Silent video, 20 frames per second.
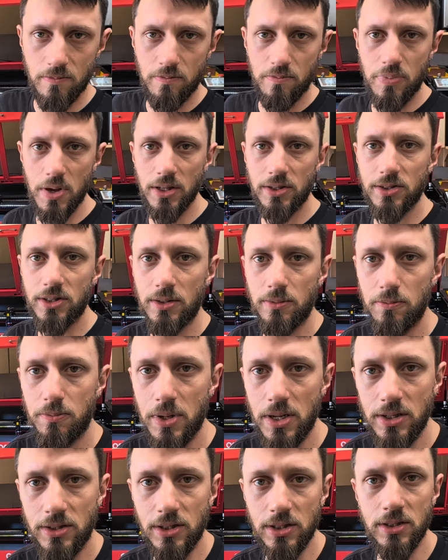bits and
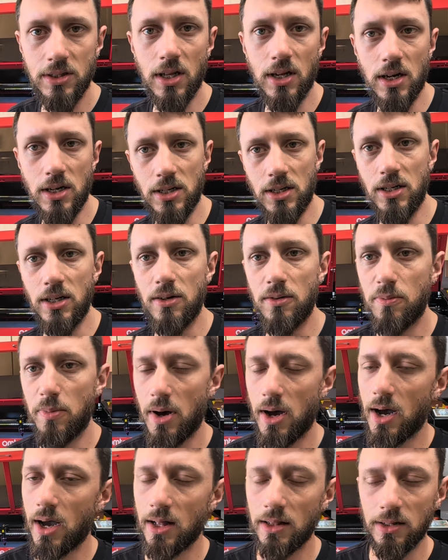pieces that I needed to
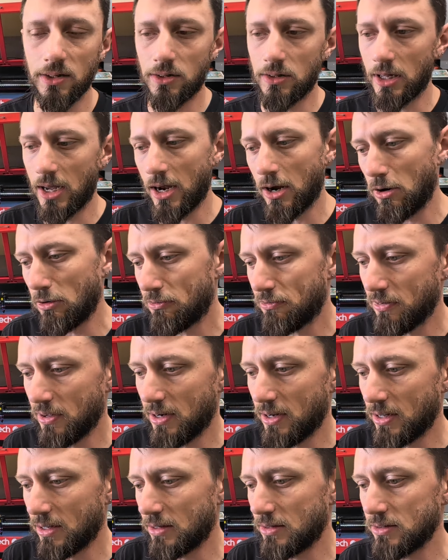buy, little air
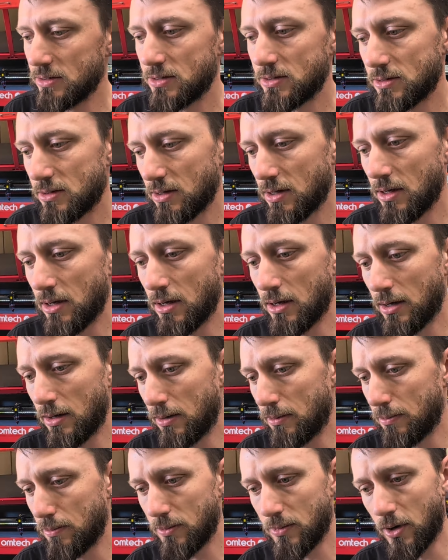fittings,
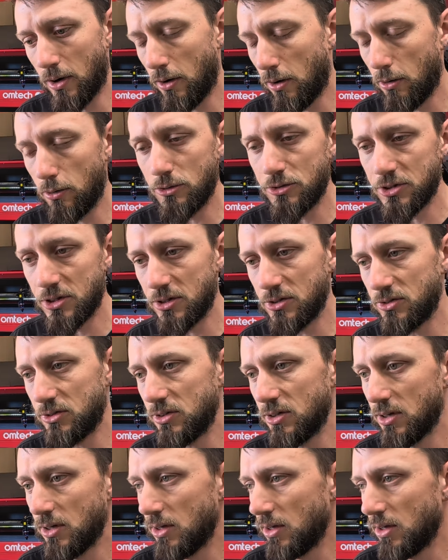the hoses,